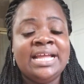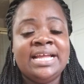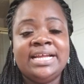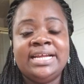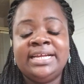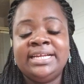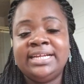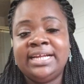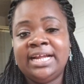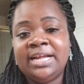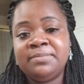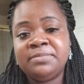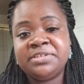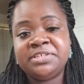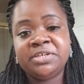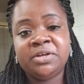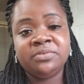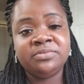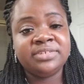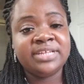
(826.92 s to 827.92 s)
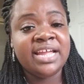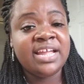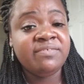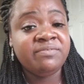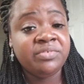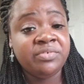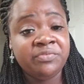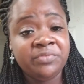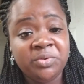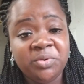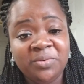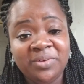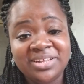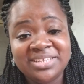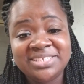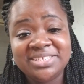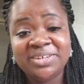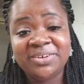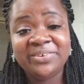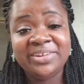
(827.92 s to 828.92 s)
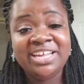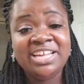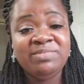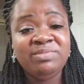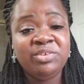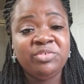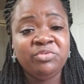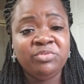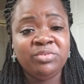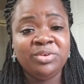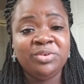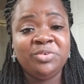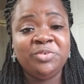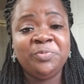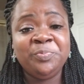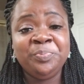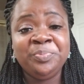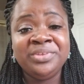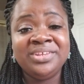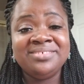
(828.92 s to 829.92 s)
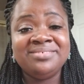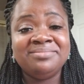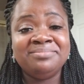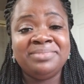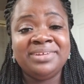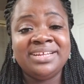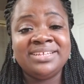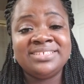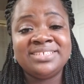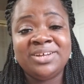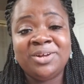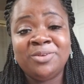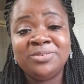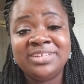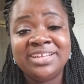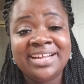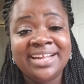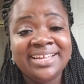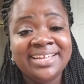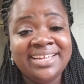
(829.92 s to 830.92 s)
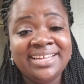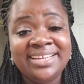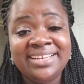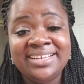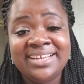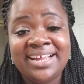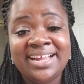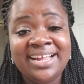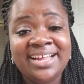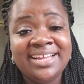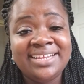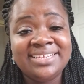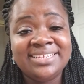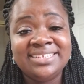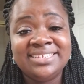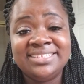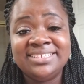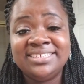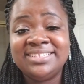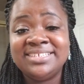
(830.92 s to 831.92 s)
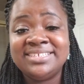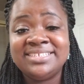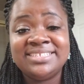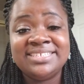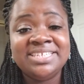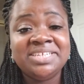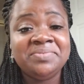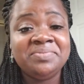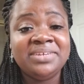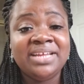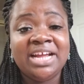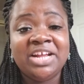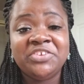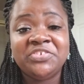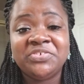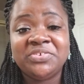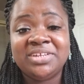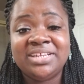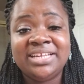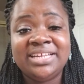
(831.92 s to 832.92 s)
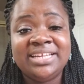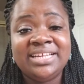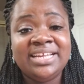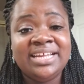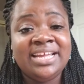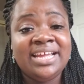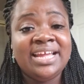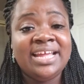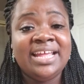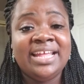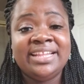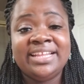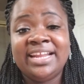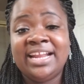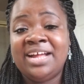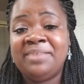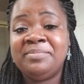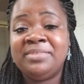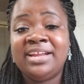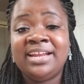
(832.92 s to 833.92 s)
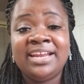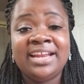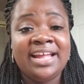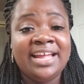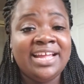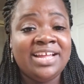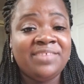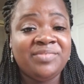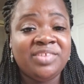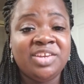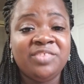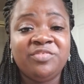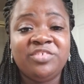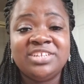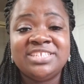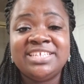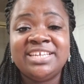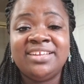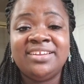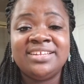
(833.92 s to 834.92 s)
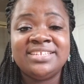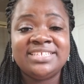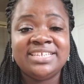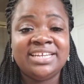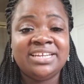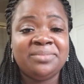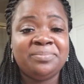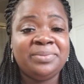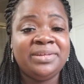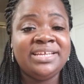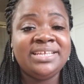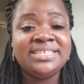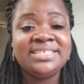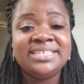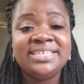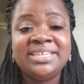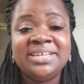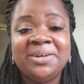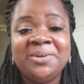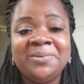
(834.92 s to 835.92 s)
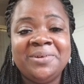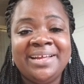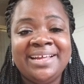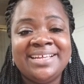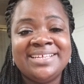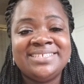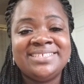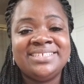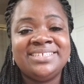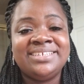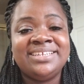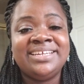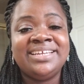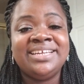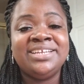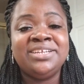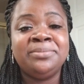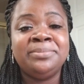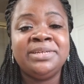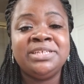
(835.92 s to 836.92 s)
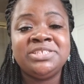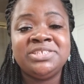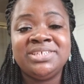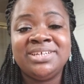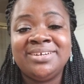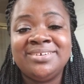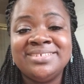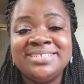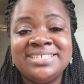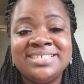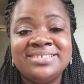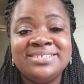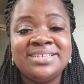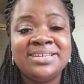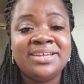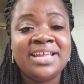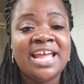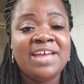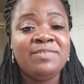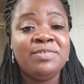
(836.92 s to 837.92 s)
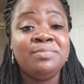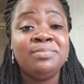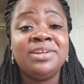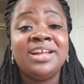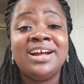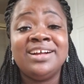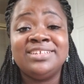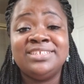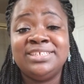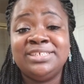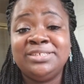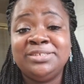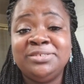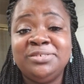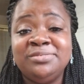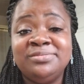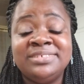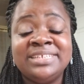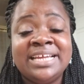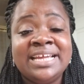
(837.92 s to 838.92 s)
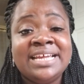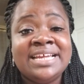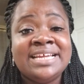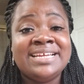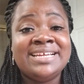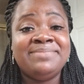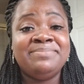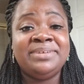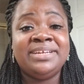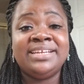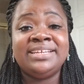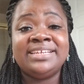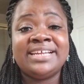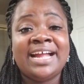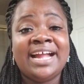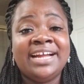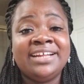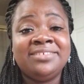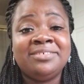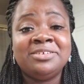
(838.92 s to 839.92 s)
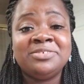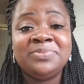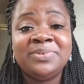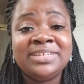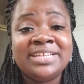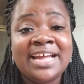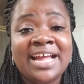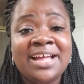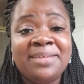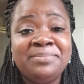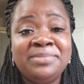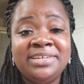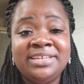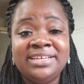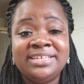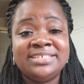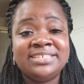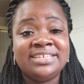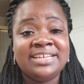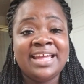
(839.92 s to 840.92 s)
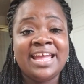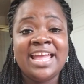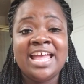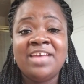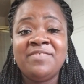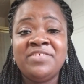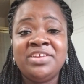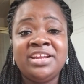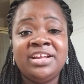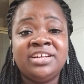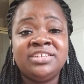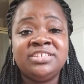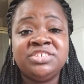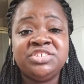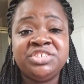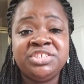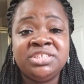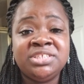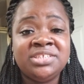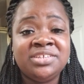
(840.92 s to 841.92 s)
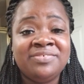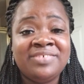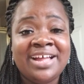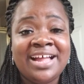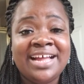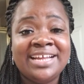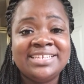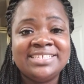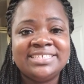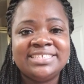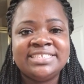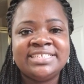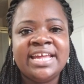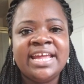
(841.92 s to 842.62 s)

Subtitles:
And I'm so thankful for it. So even through being told that I cannot conceive naturally, and that I have infertility and the PCOS and the endometriosis and having blocked tubes and being diagnosed with diabetes and having a degenerative eye disease,